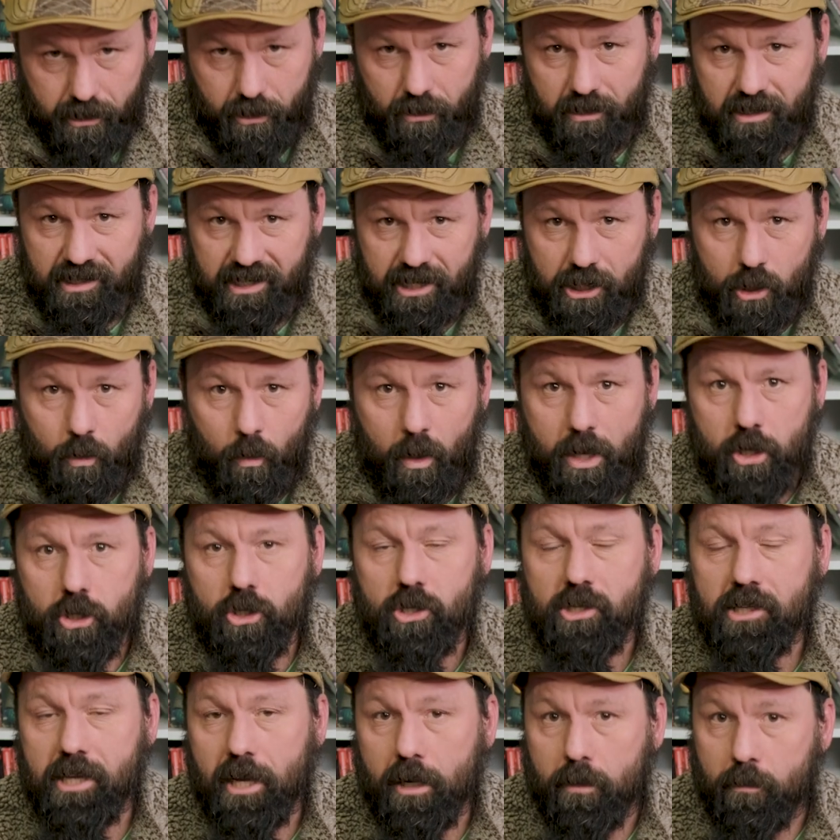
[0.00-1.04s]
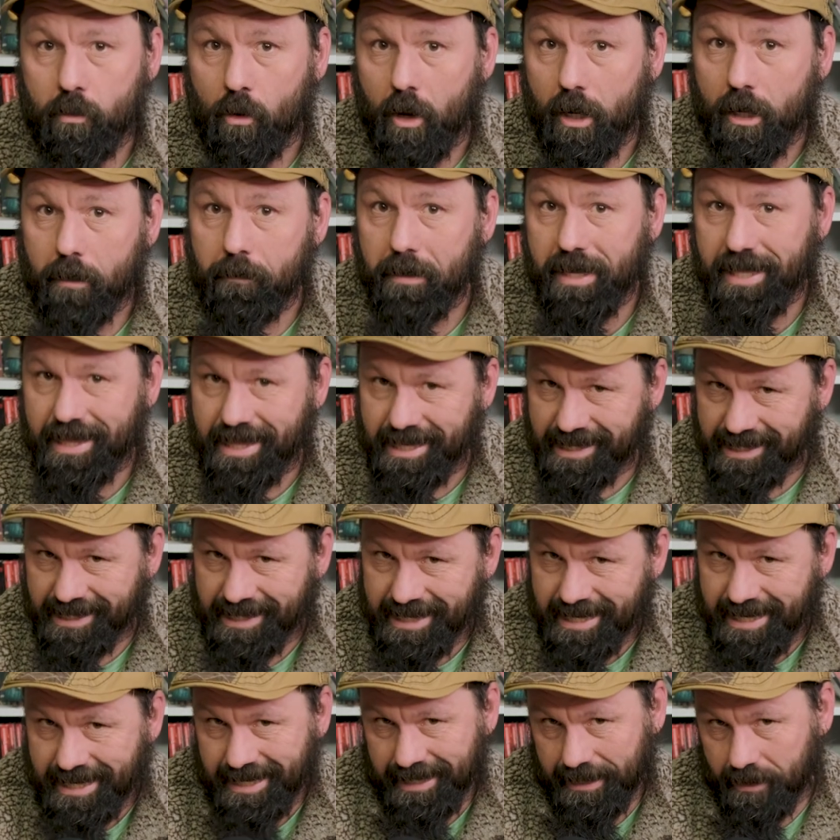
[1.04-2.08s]
to the situations that are brought up in the
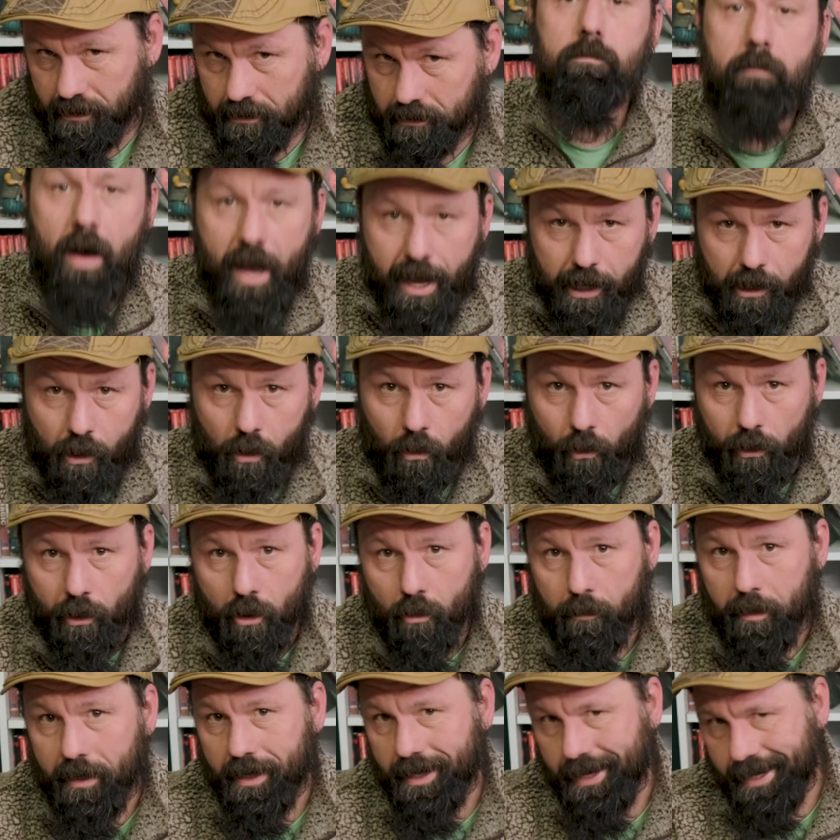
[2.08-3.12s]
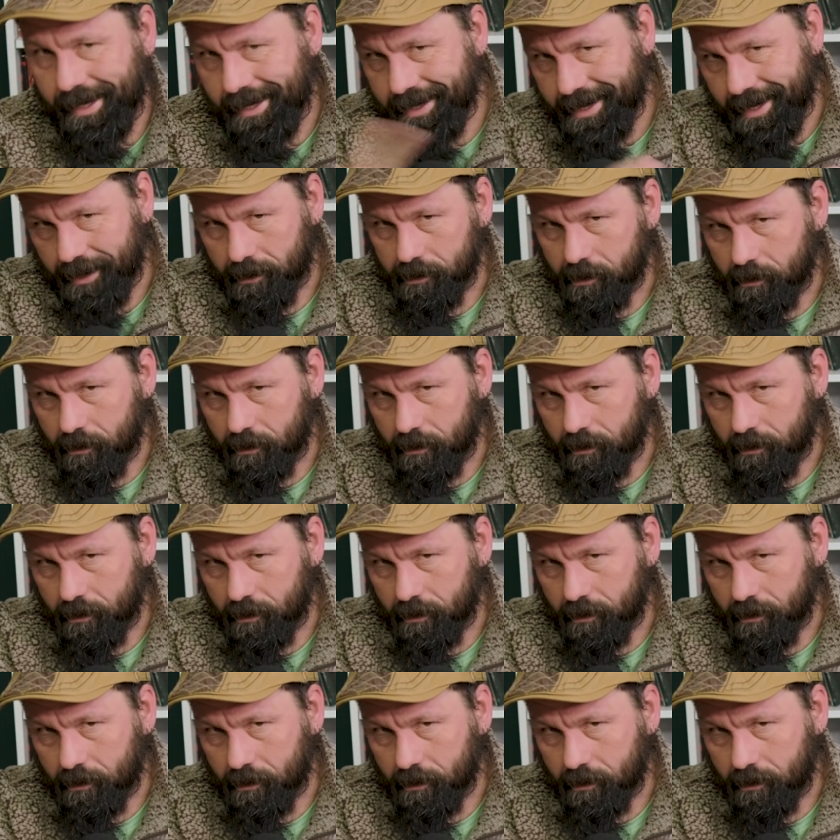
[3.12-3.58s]
scene. So in my cold open index